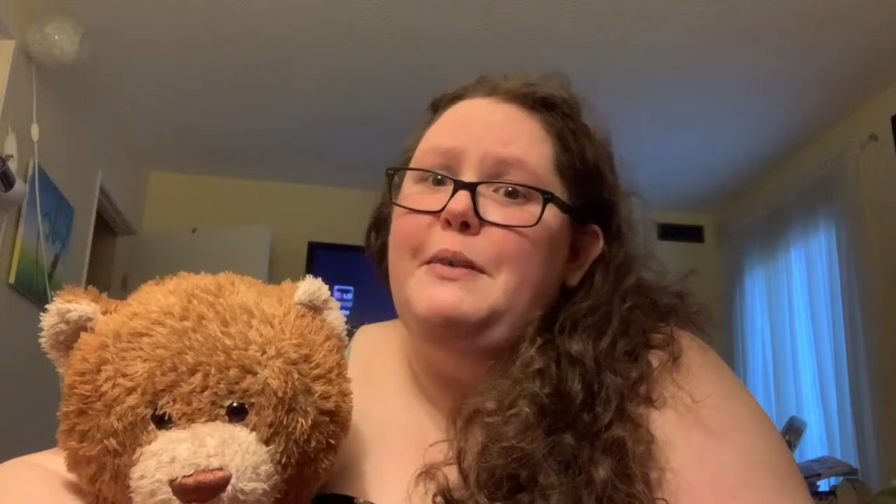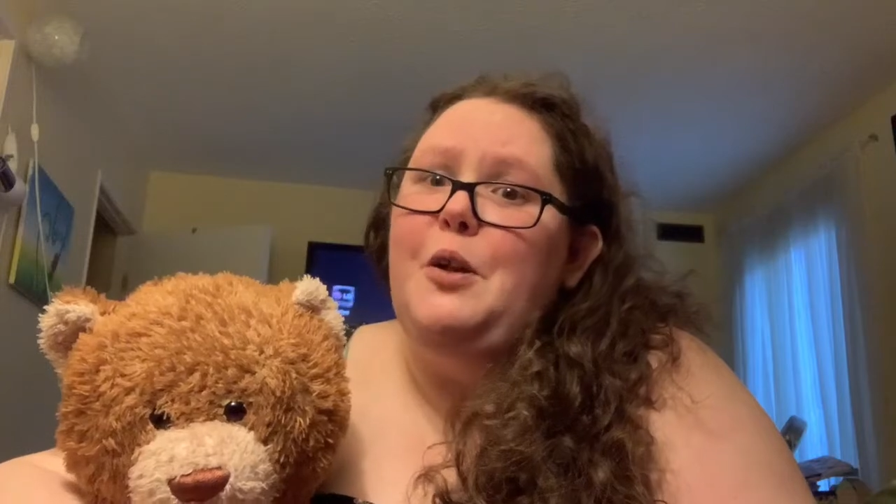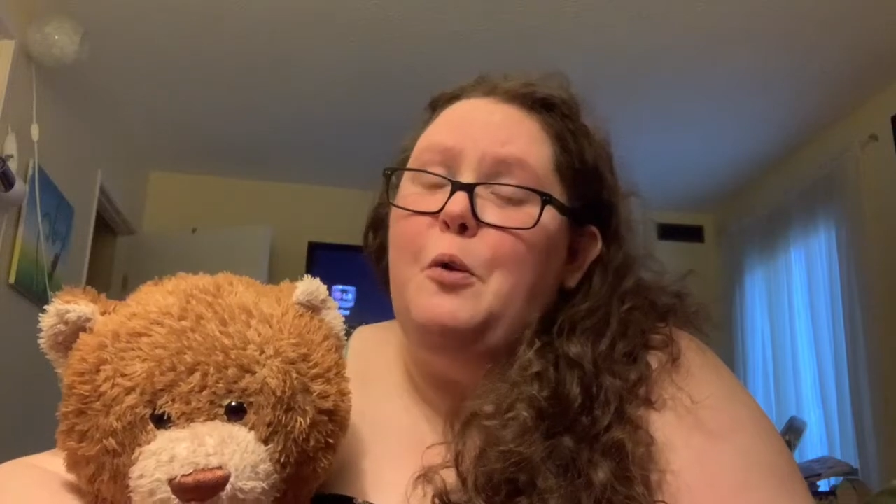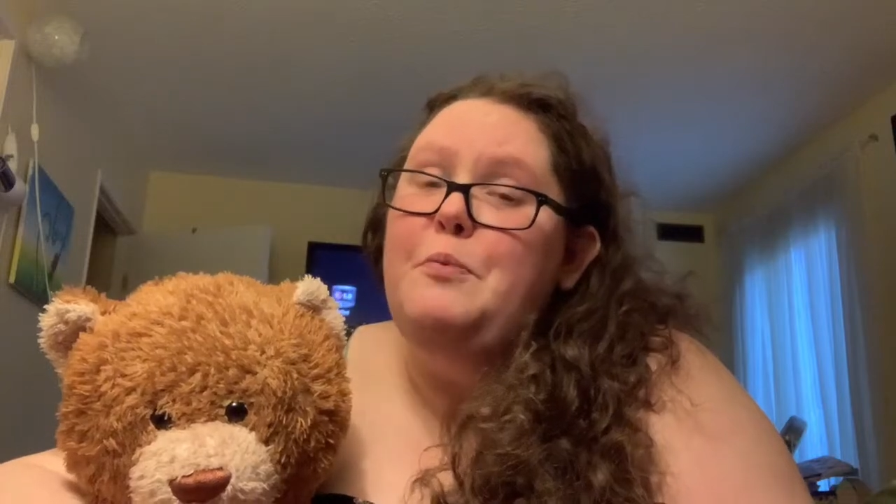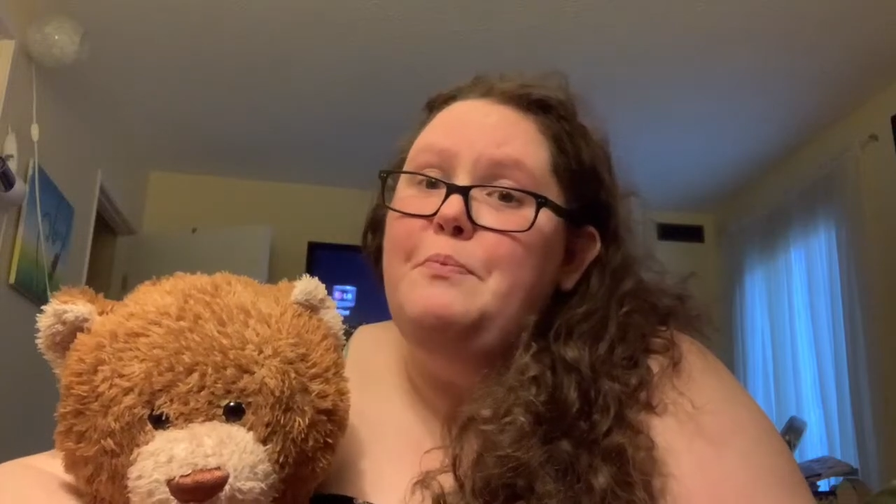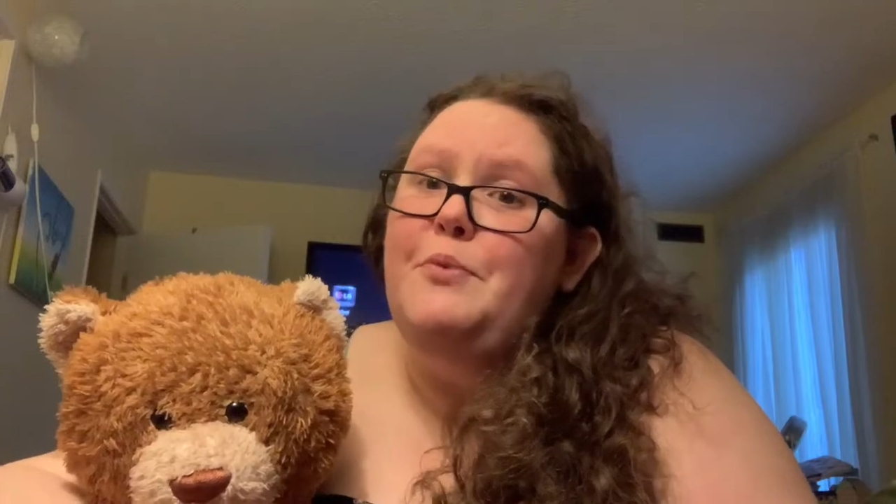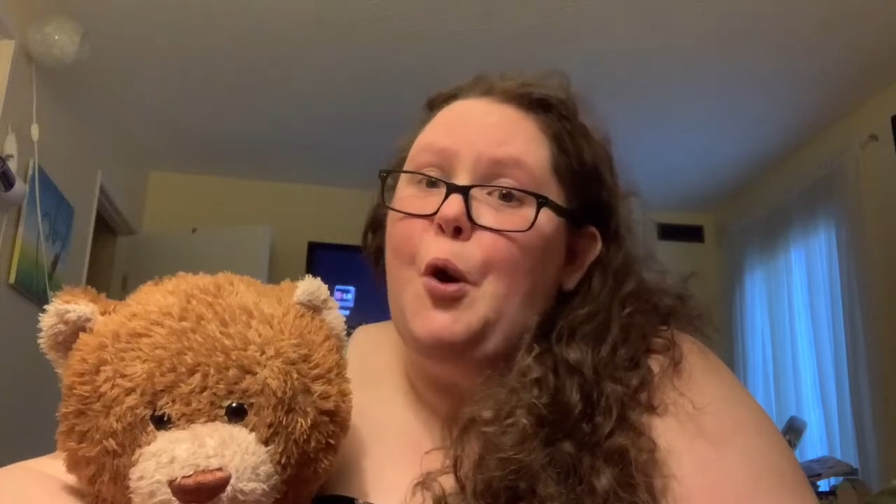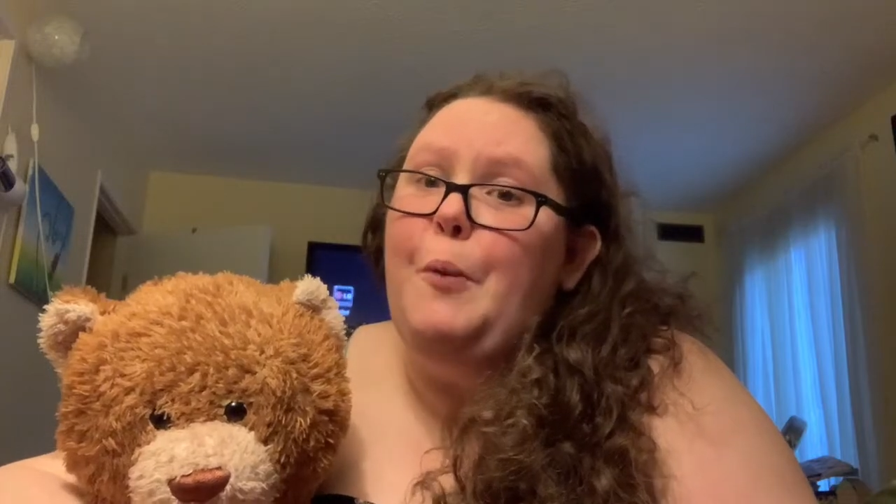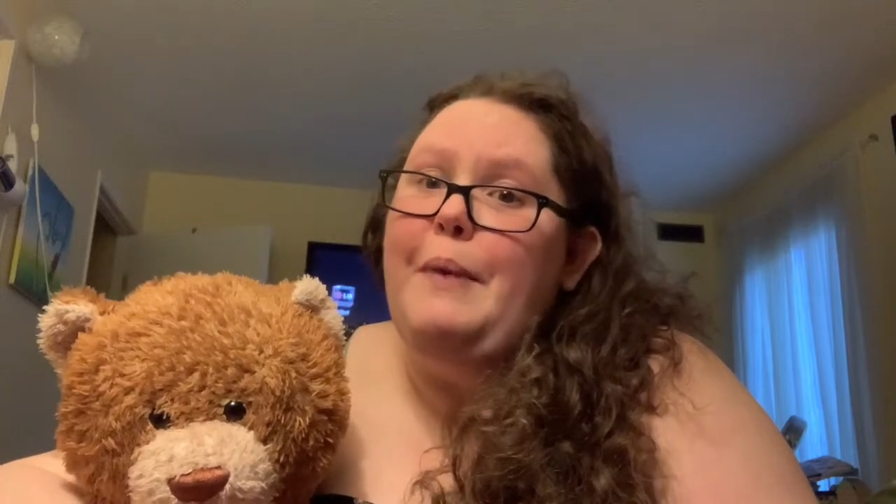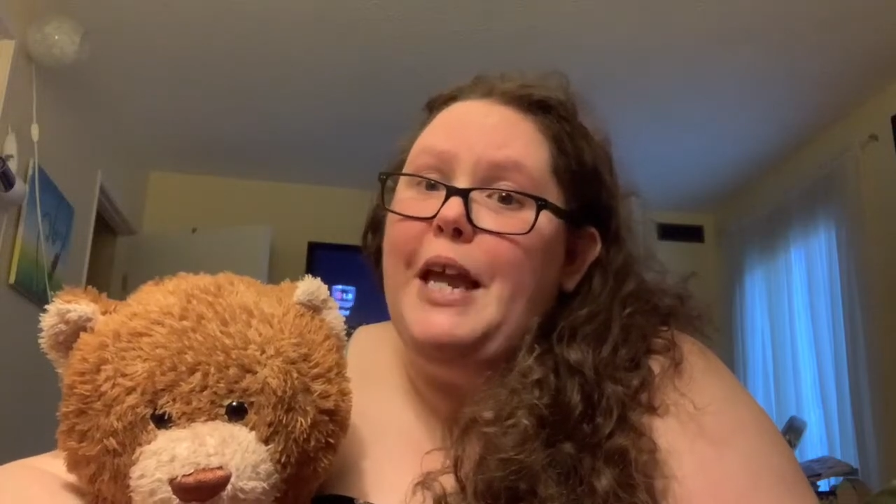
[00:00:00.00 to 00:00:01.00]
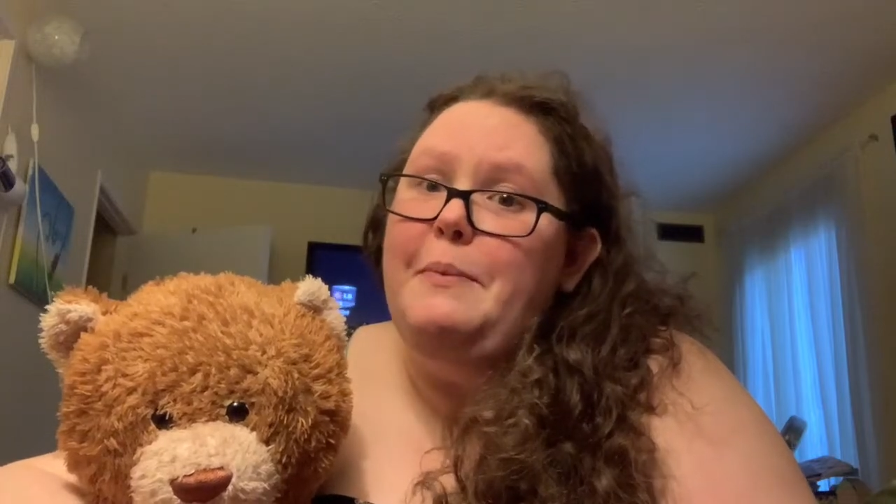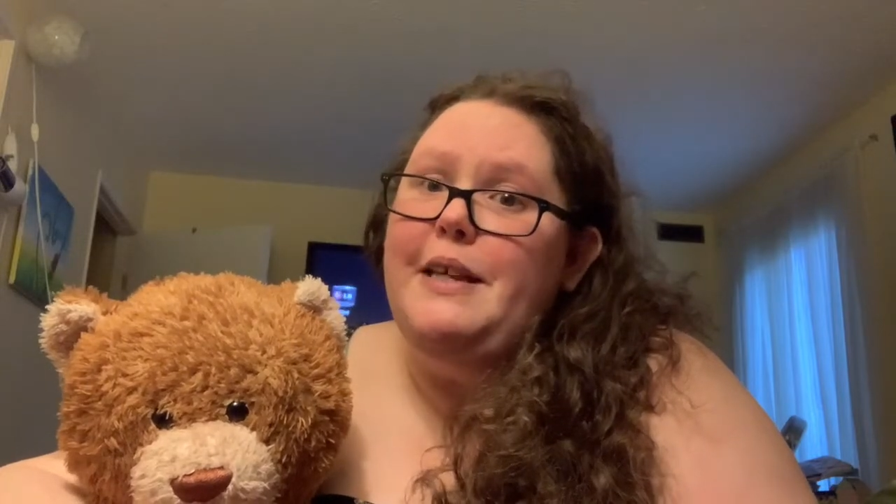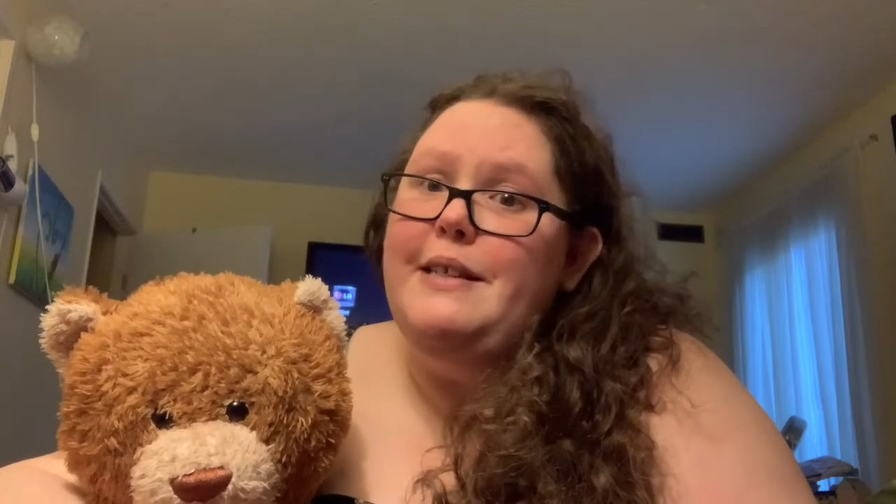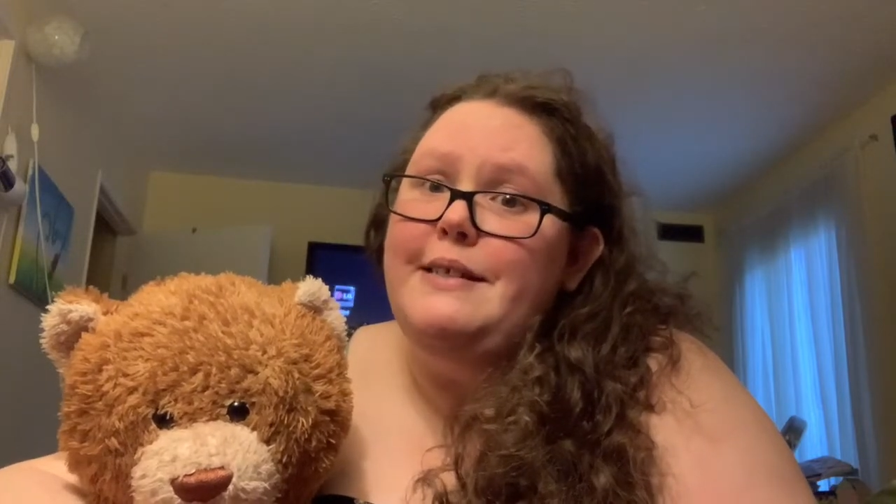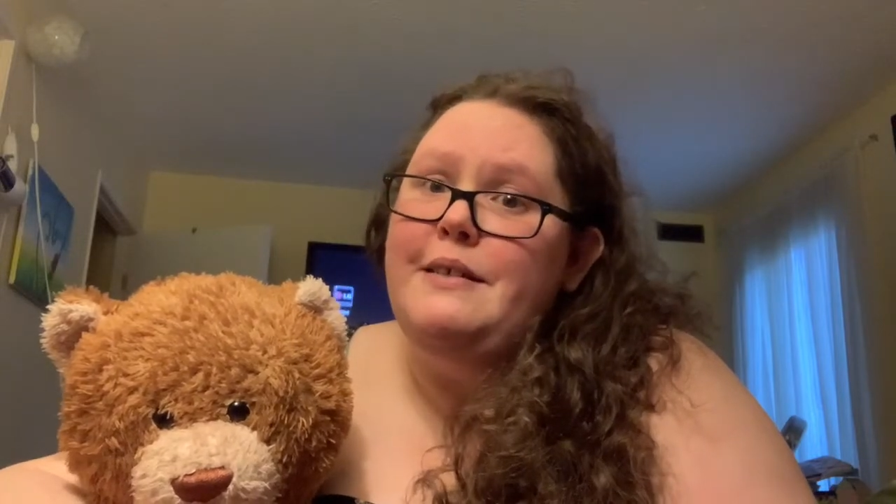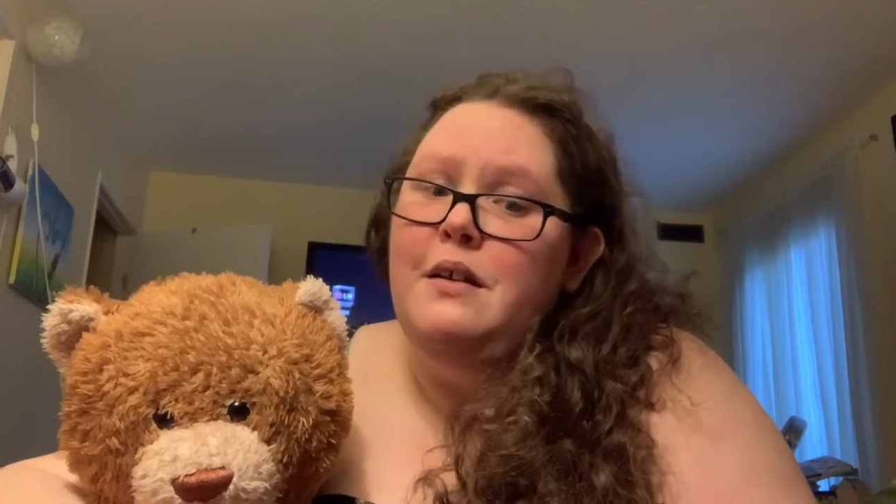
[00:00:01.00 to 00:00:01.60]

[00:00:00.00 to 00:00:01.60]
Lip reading: no babies.